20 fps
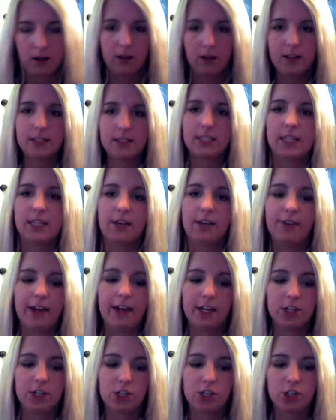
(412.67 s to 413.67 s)
Let's see if I
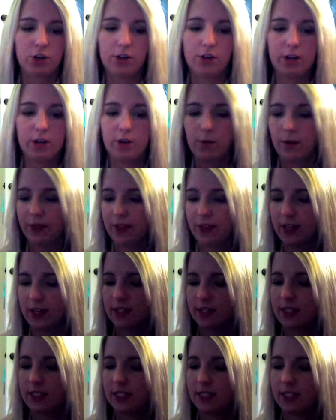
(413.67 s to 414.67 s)
can show you what the
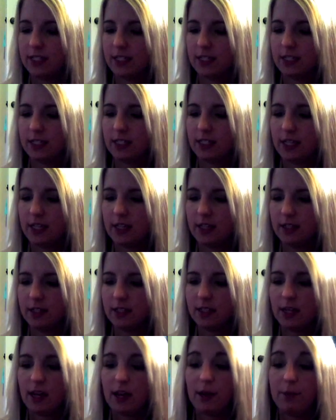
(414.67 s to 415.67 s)
consistency is.
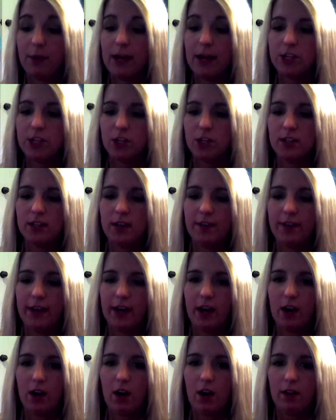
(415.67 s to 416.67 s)
I probably should have done
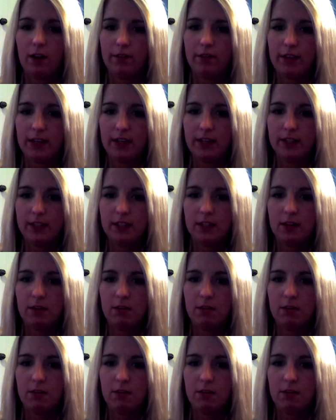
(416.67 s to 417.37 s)
that on all of these.